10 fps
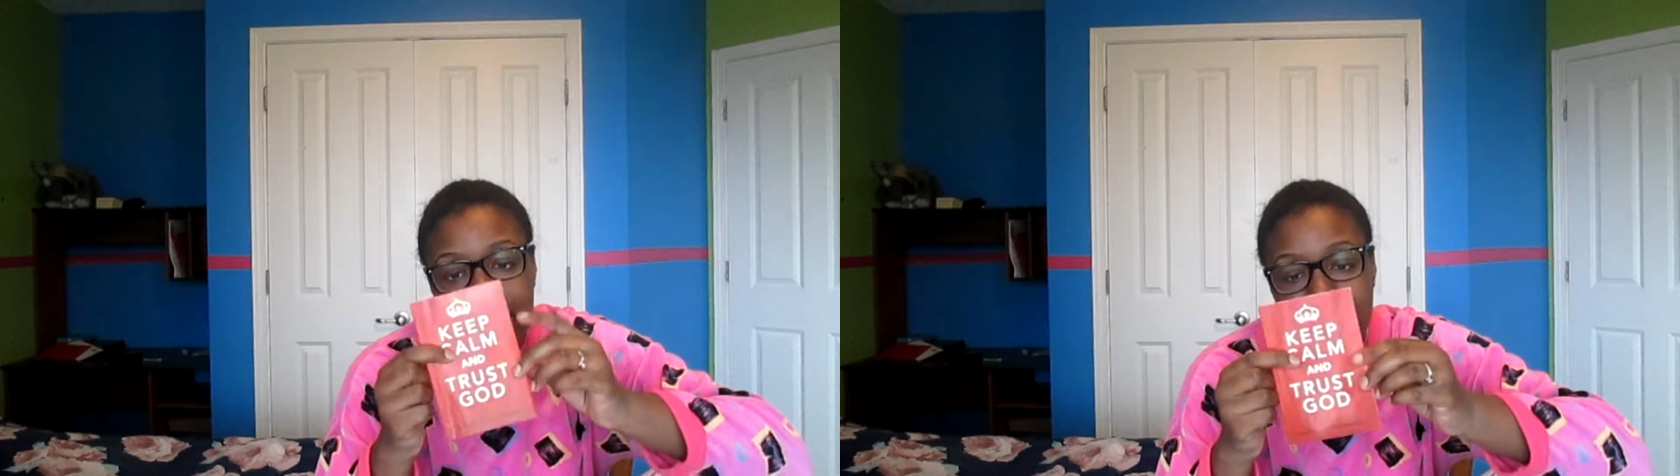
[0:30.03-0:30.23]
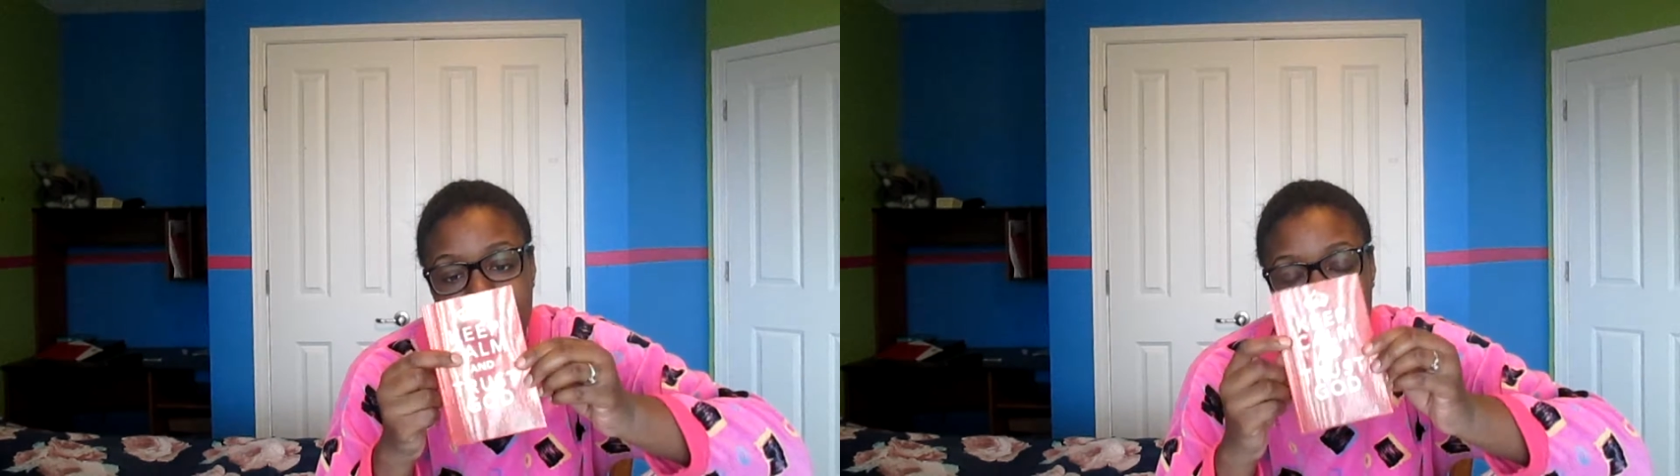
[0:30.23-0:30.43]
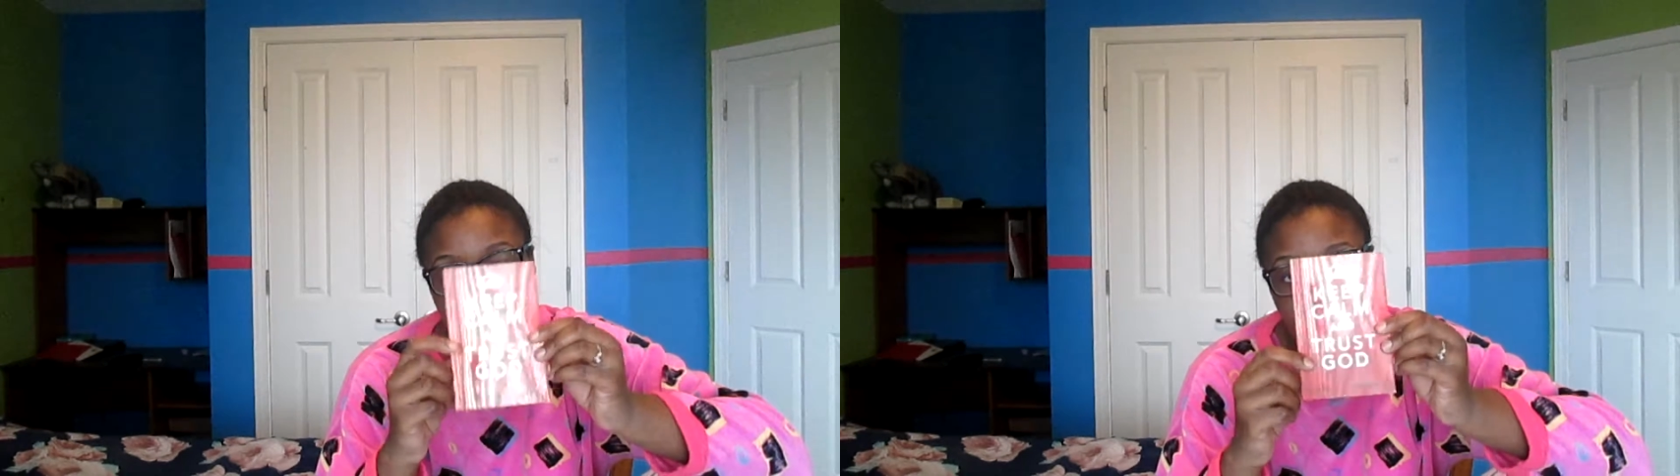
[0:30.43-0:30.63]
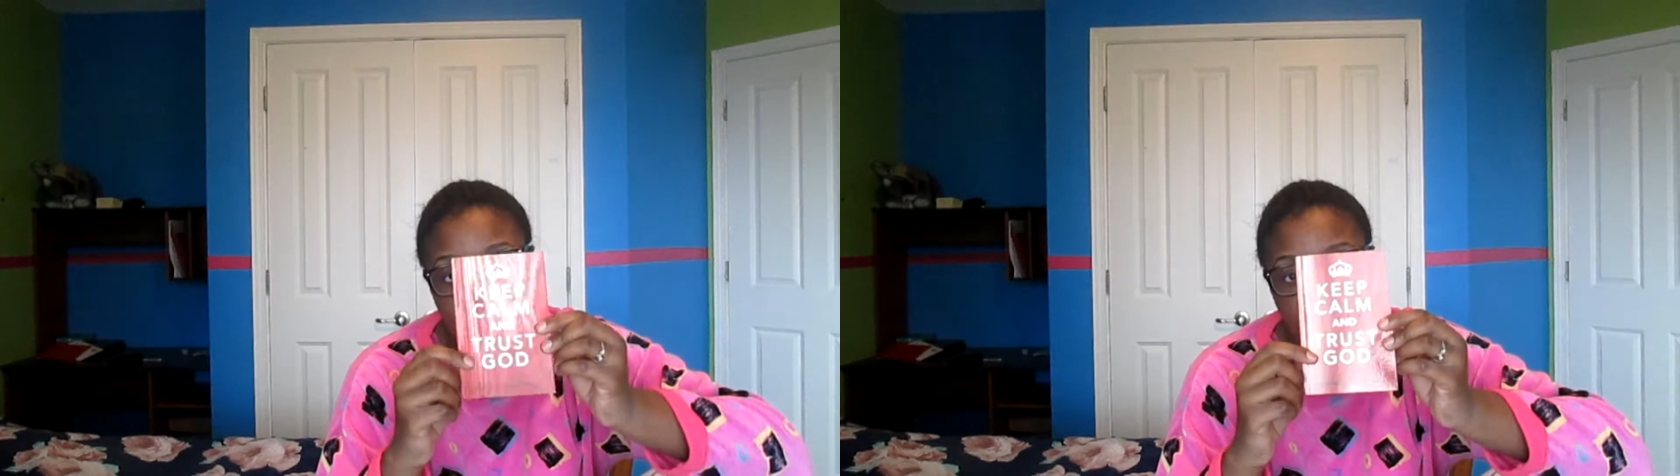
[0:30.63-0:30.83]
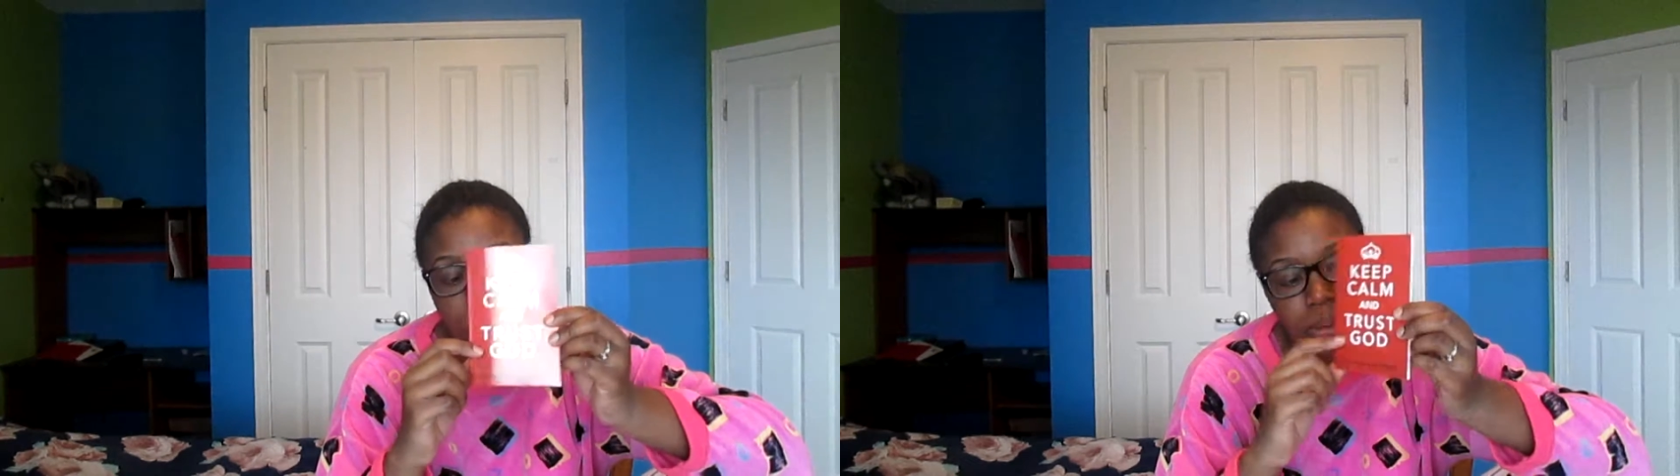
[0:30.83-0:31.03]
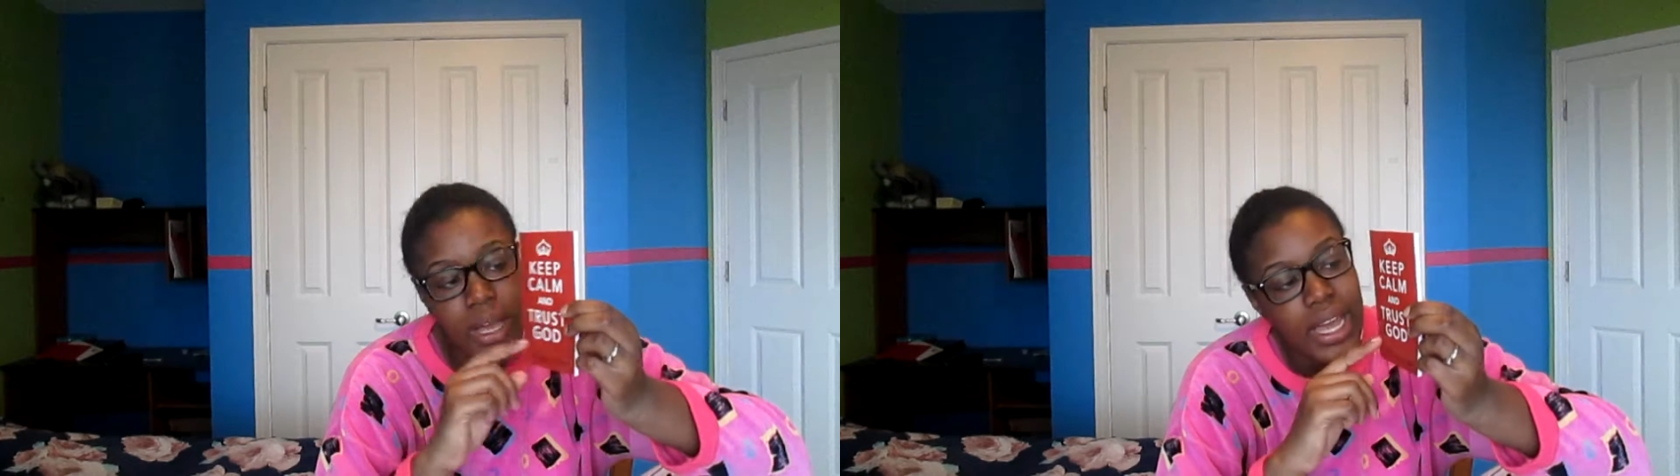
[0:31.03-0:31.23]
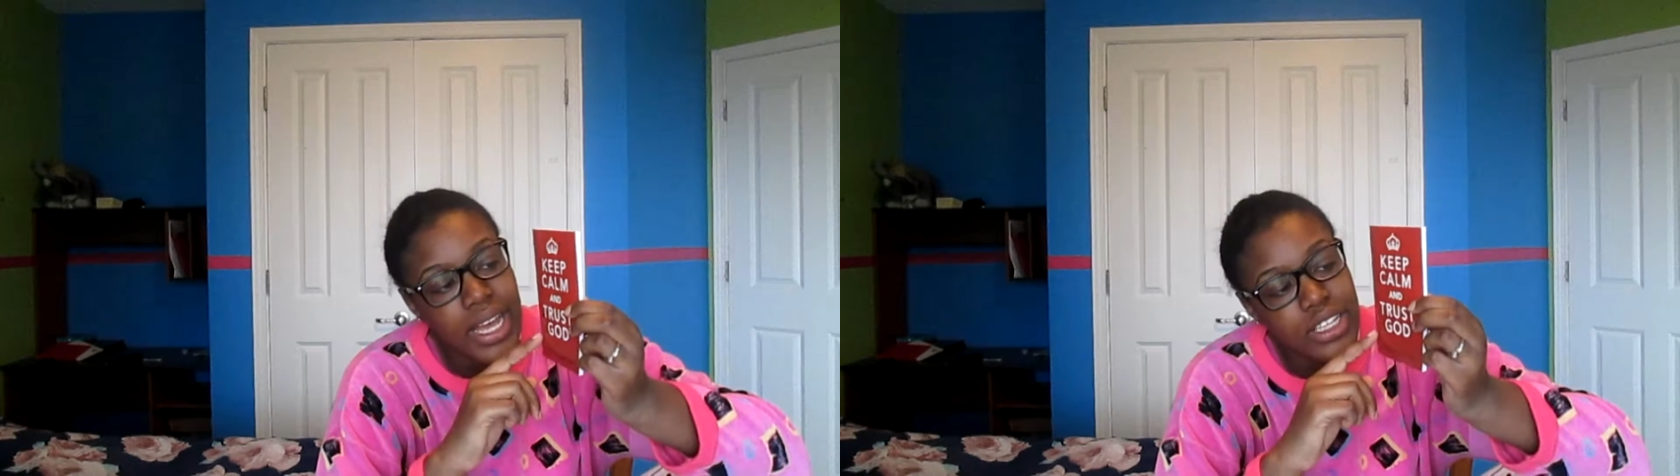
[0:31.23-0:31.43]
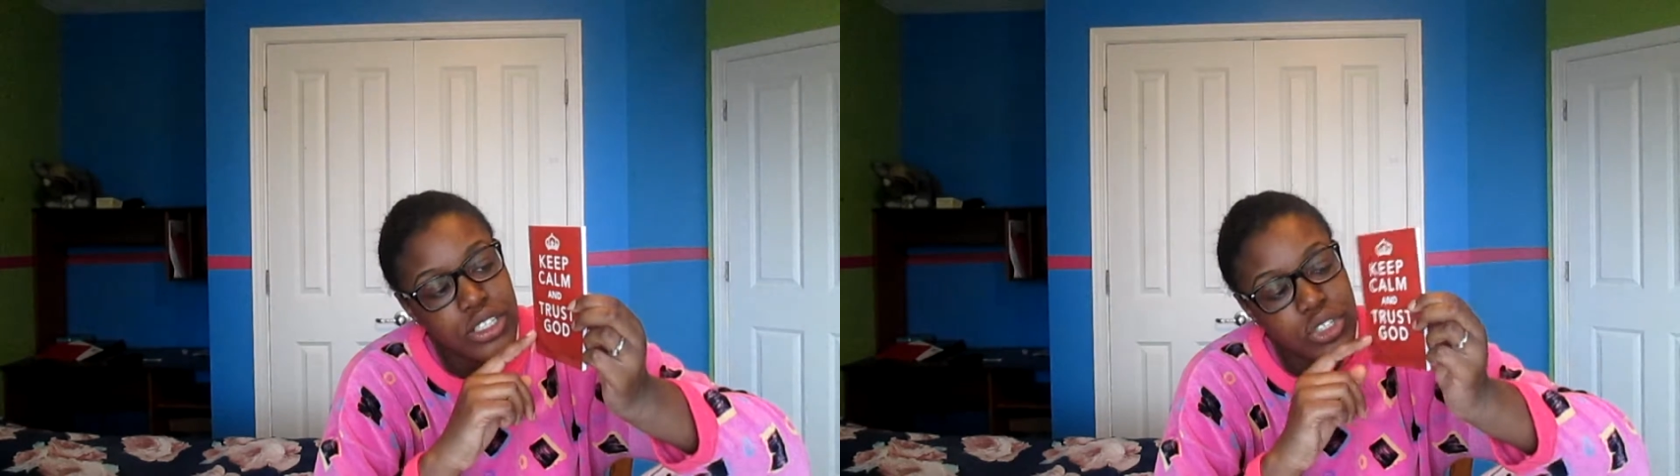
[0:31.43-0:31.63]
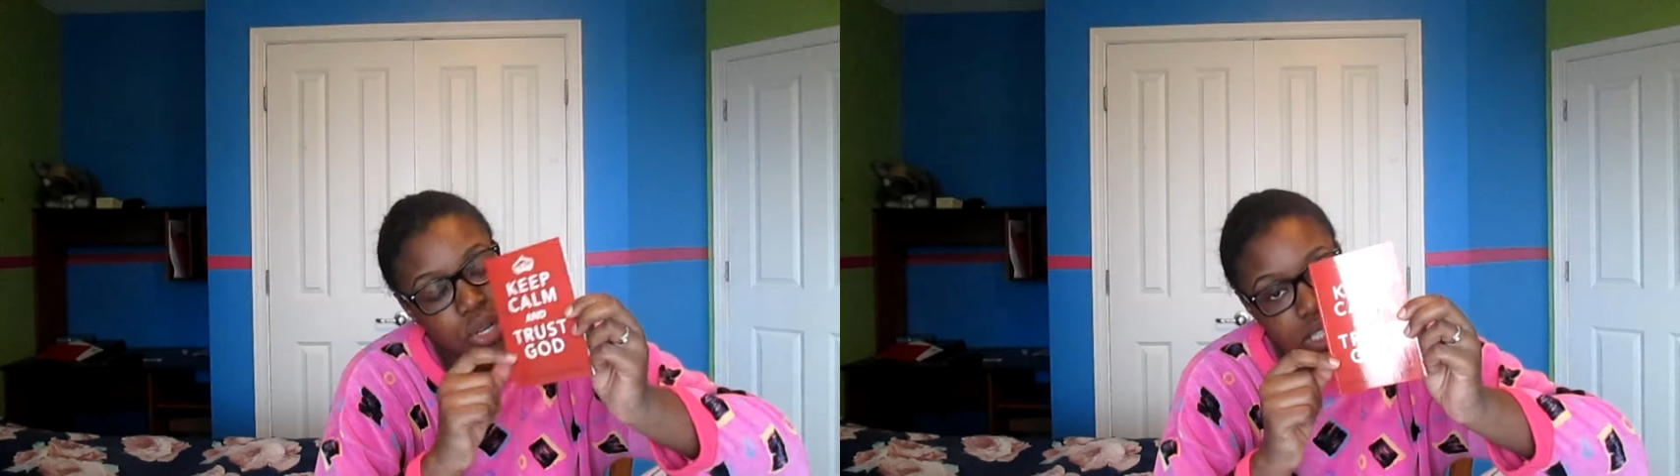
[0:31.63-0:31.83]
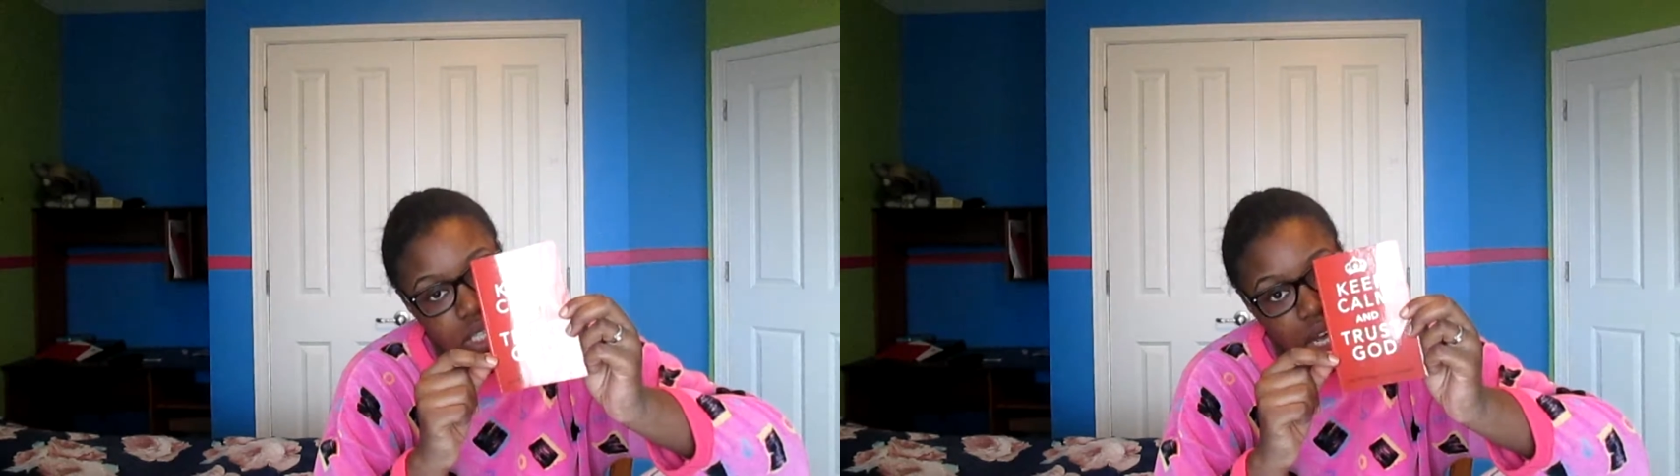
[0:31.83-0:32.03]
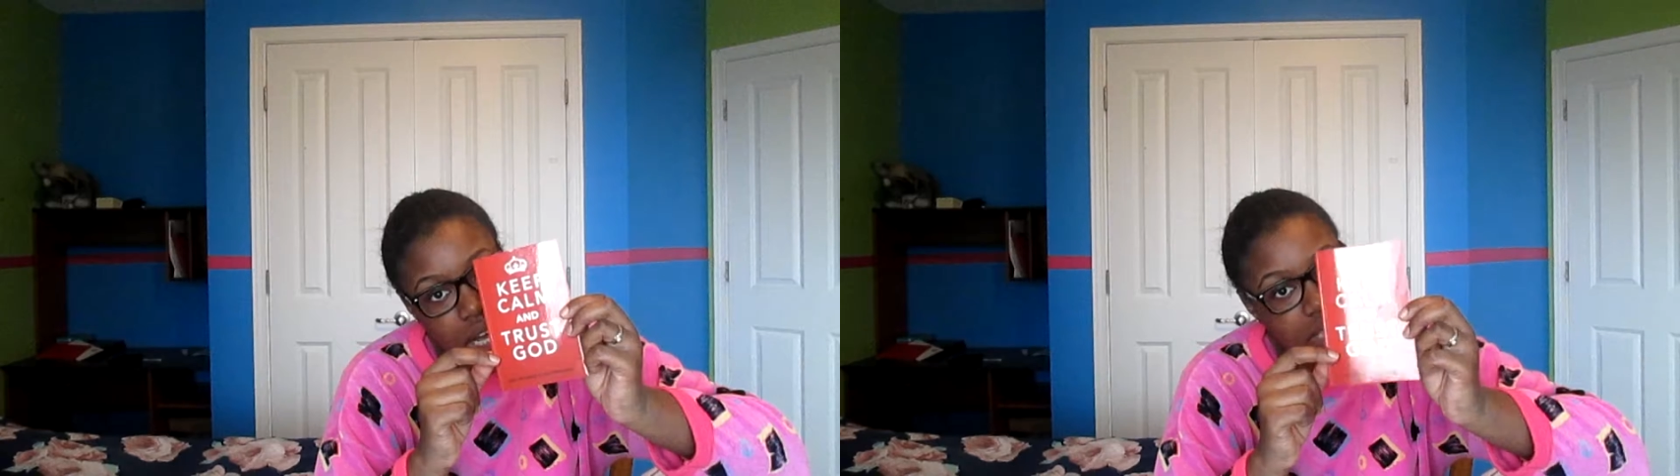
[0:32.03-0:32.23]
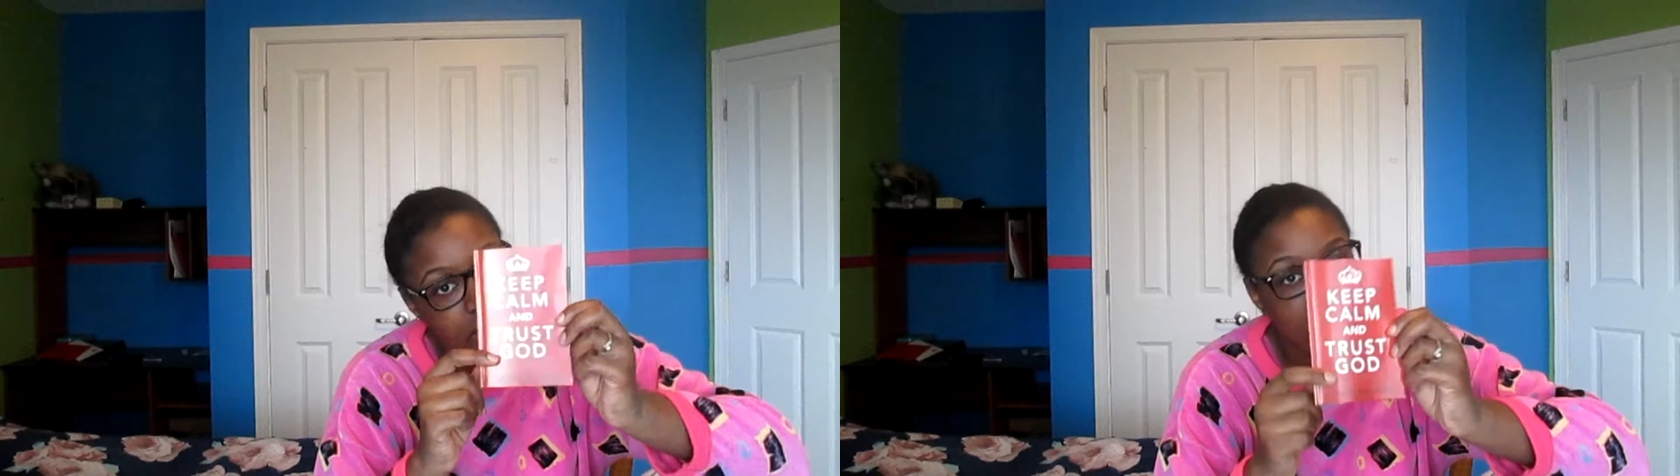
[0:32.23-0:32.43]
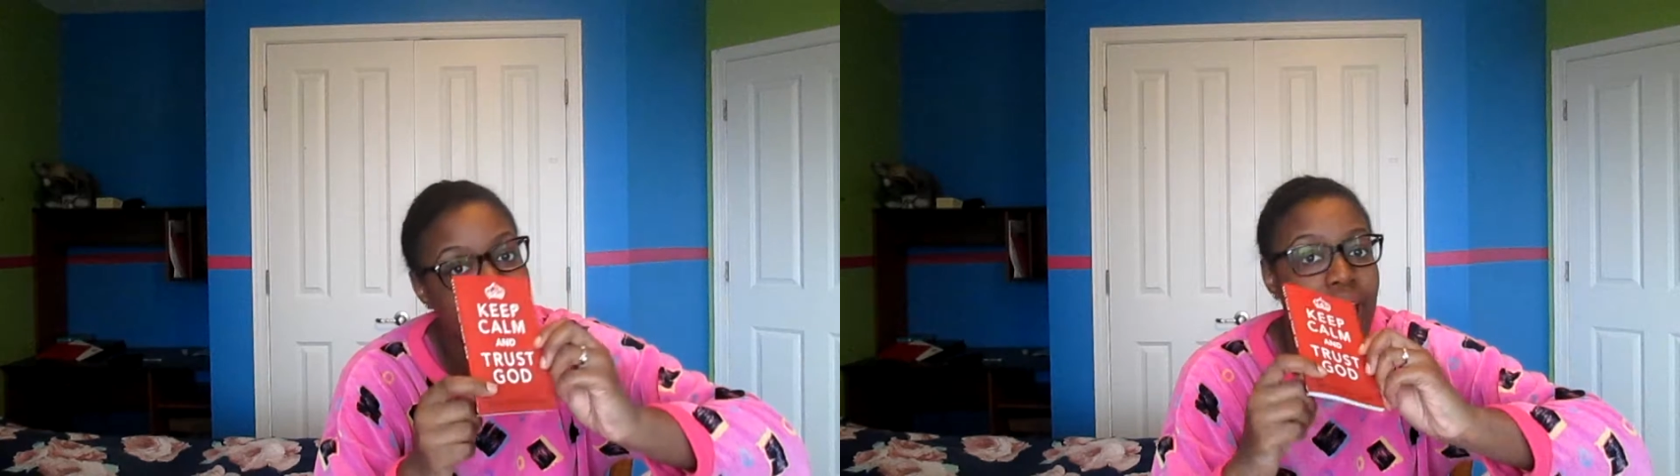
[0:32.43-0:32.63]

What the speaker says: is Keep Calm and Trust God.